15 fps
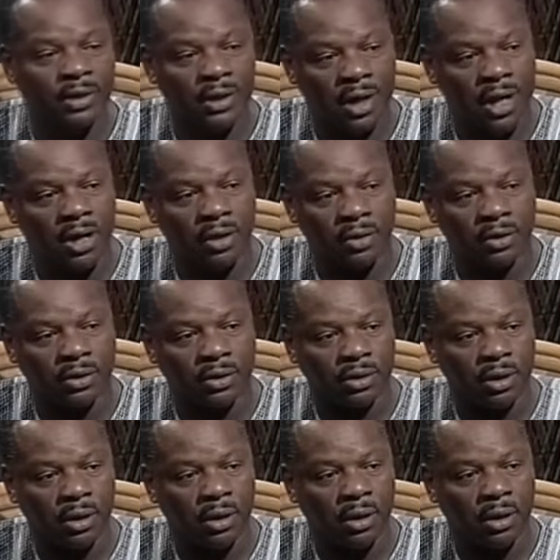years
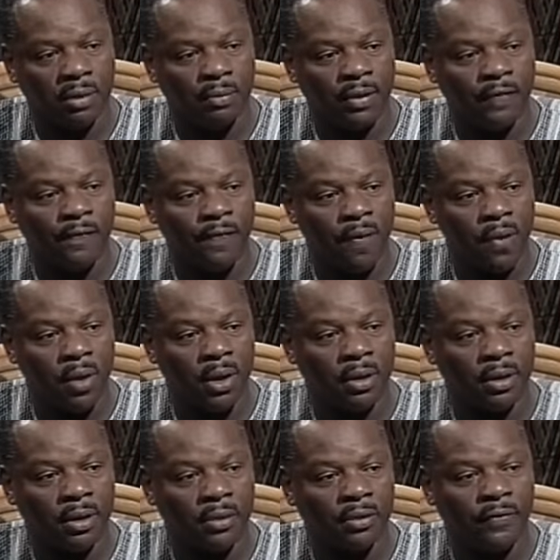
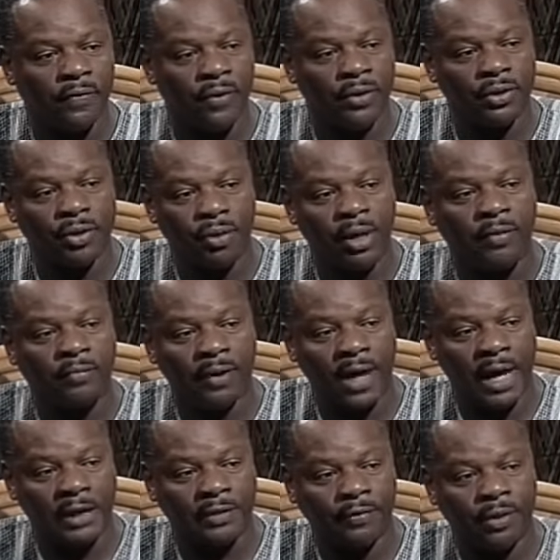before the first Greek
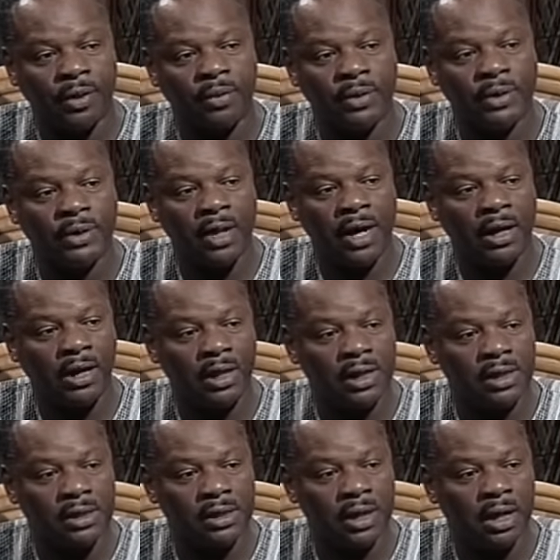philosopher, who was
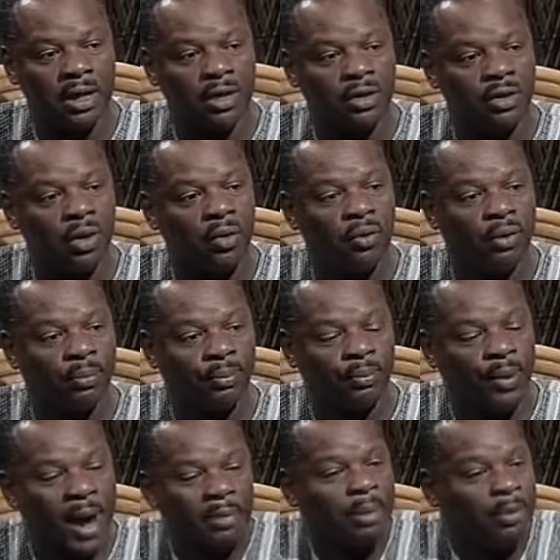Thales. So the
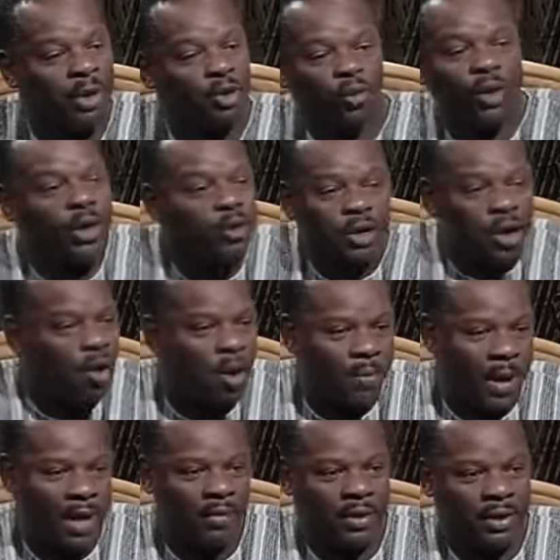problem is we don't know
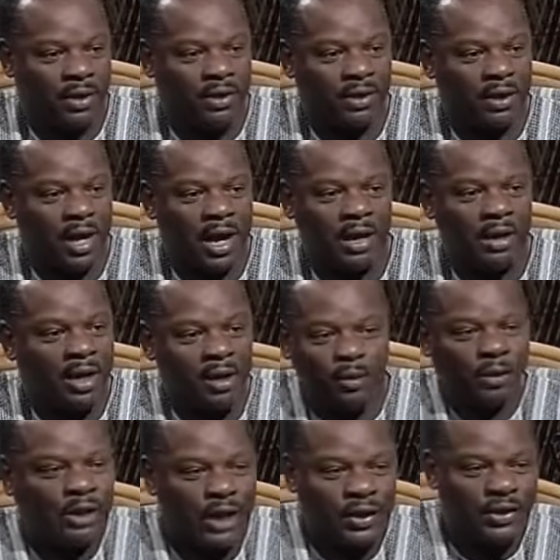about this, and they
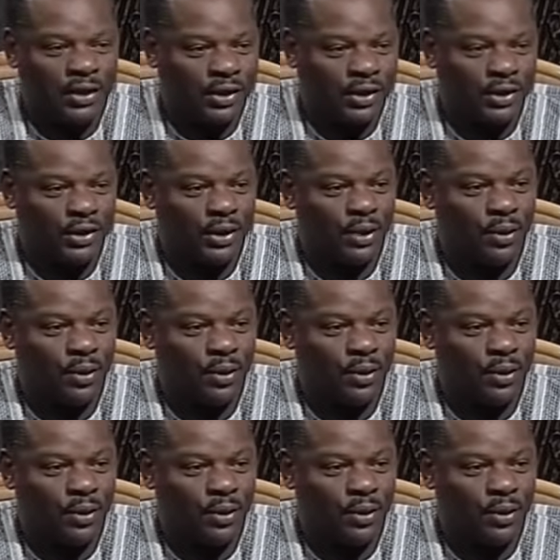don't teach this in school.